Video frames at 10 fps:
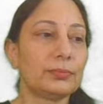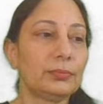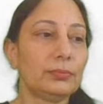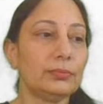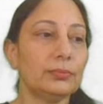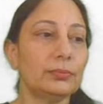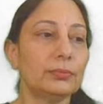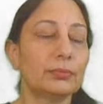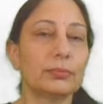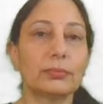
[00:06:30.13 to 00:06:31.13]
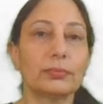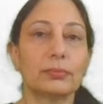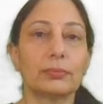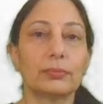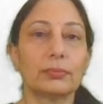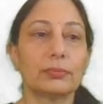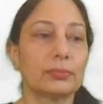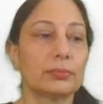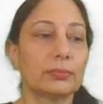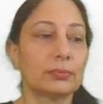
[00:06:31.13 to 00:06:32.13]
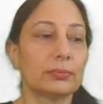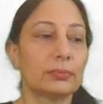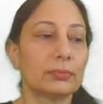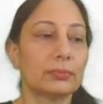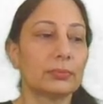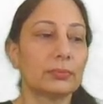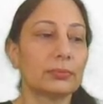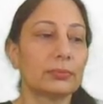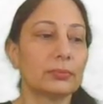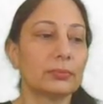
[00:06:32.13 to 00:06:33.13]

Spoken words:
(no one is talking)